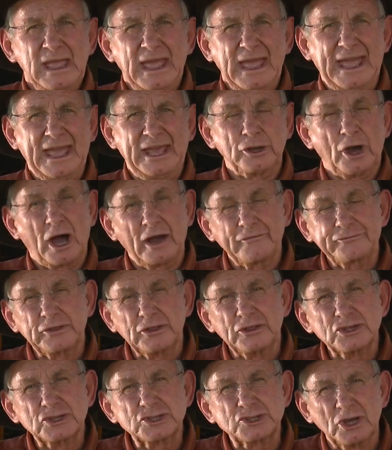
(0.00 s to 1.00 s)
and after
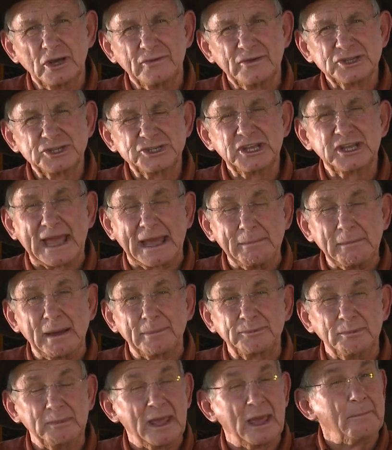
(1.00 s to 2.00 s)
the service, she came
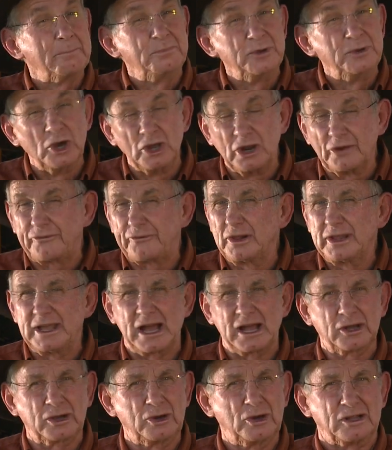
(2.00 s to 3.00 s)
up to me, a beautiful
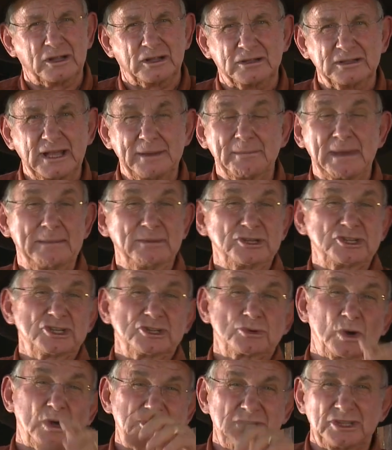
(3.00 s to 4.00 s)
young girl, and maybe
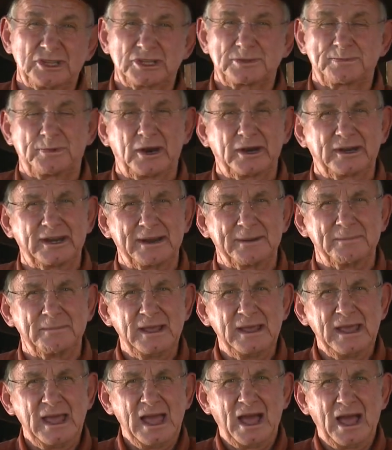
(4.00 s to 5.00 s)
she's watching this program.
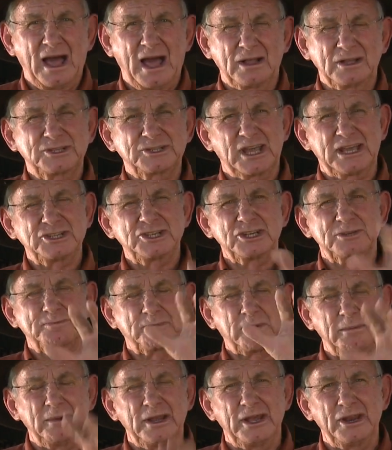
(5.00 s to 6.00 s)
I'd say she's
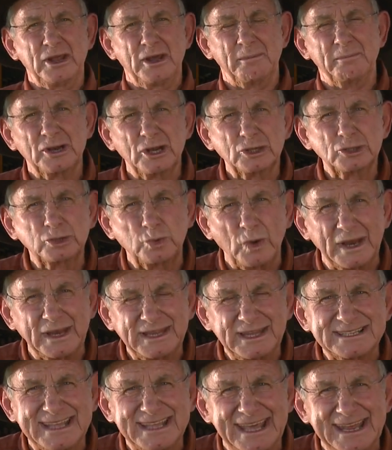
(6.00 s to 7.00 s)
probably in her middle
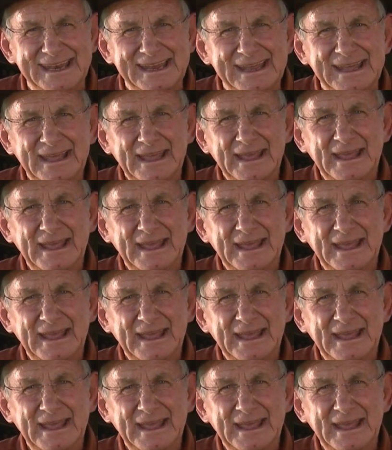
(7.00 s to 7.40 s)
twenties then.